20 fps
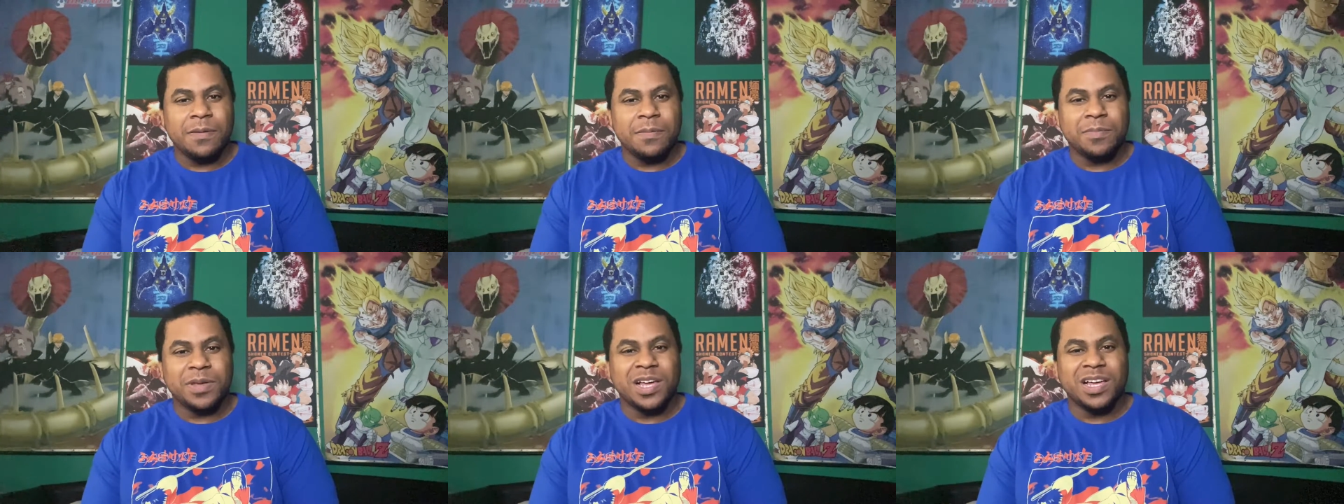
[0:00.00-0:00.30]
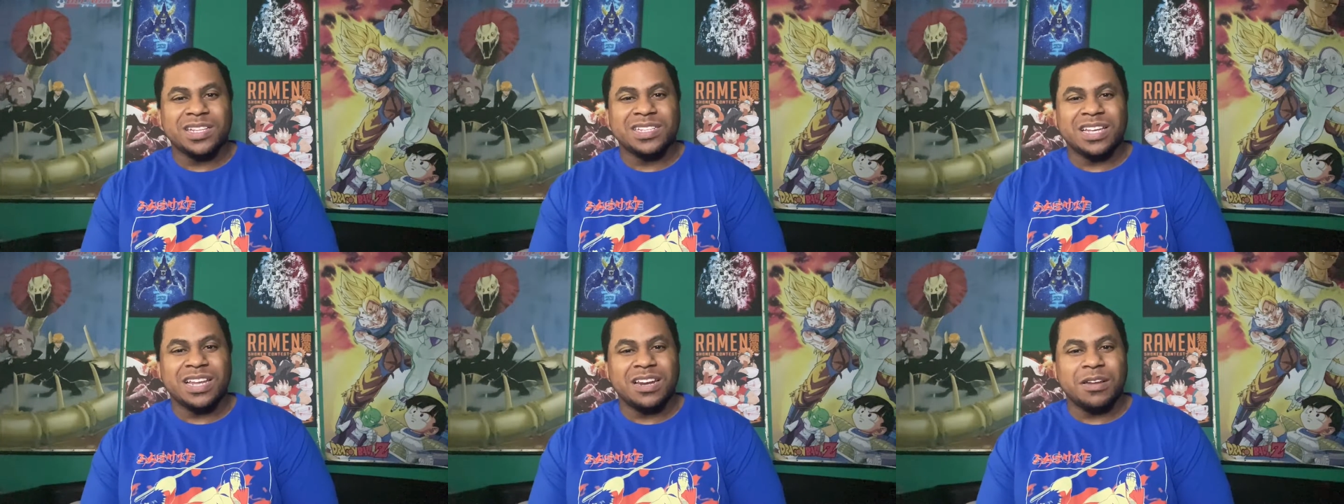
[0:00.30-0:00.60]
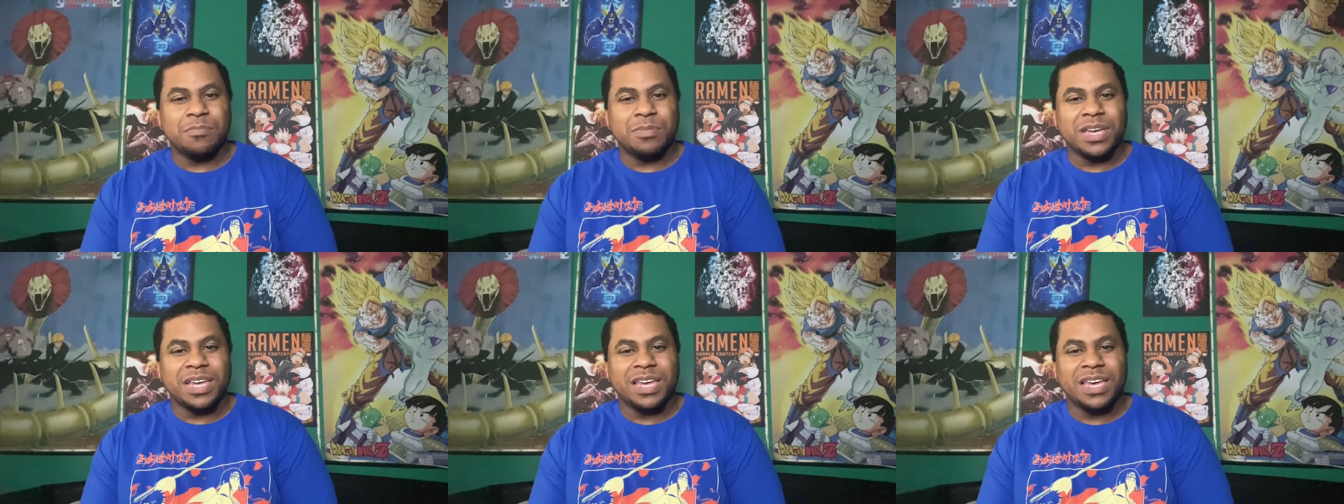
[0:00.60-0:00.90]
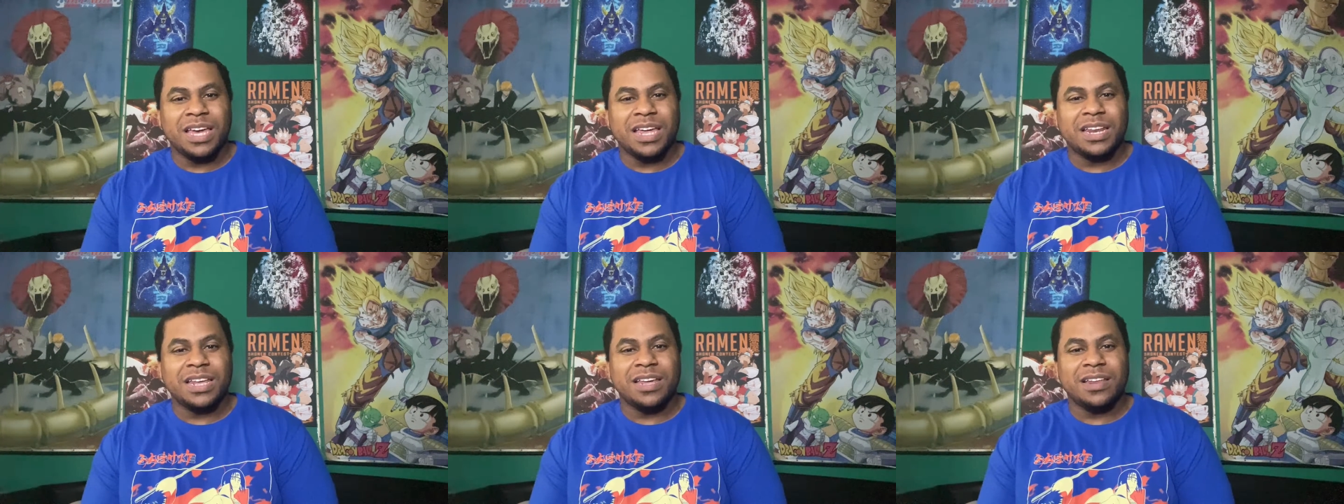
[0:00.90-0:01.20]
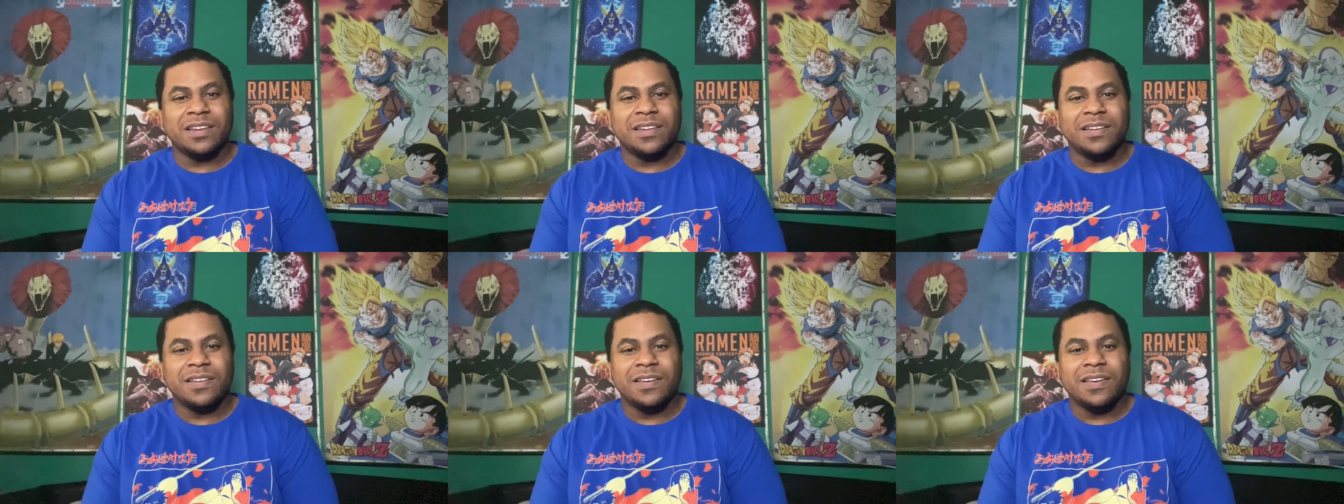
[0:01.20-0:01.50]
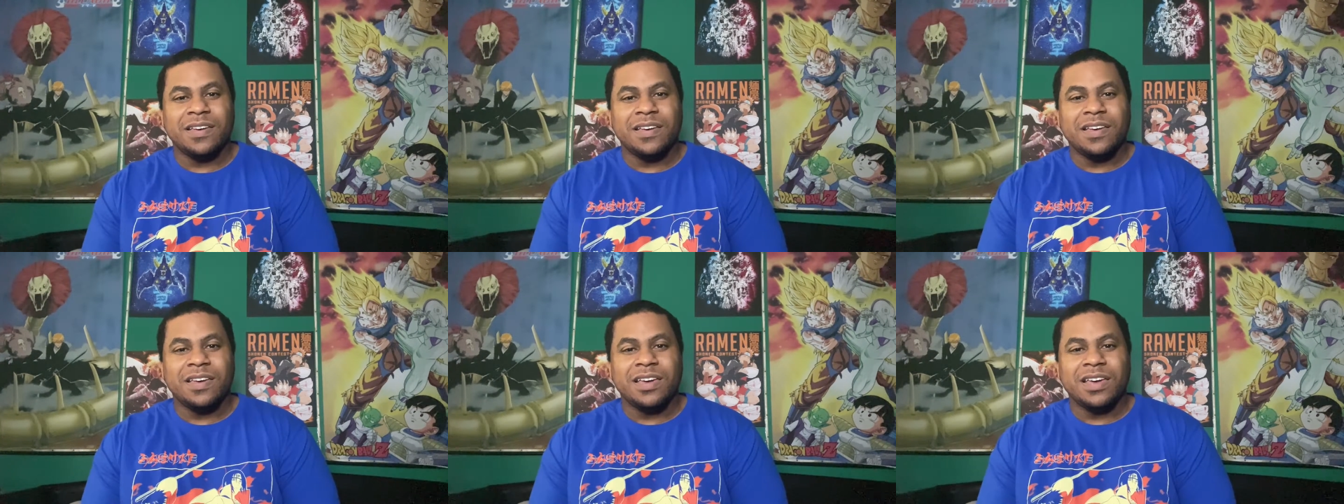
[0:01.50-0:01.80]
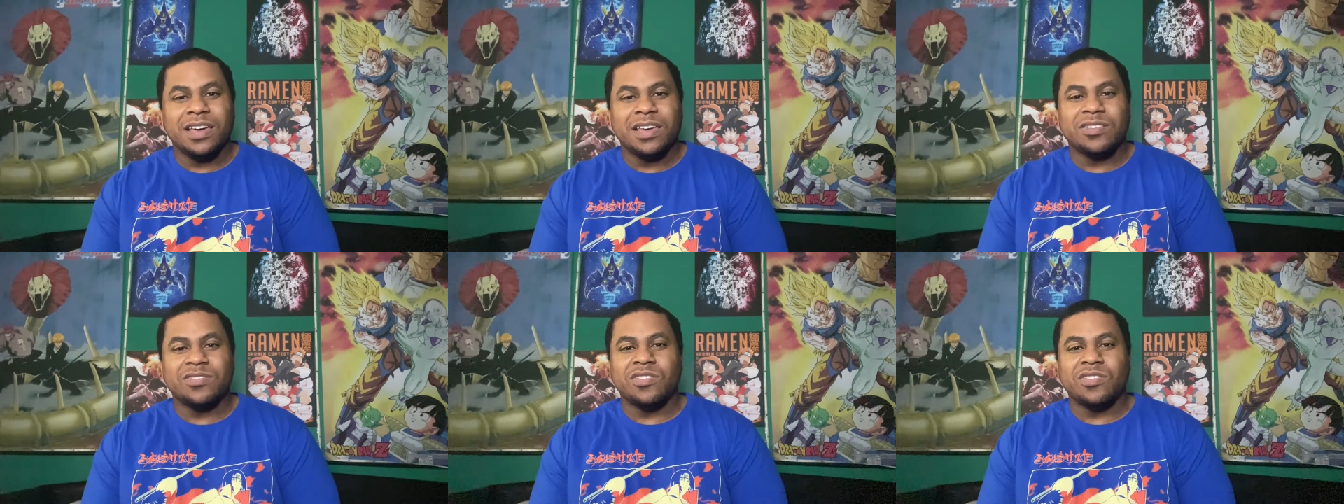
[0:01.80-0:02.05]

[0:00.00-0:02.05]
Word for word: because in the beginning, it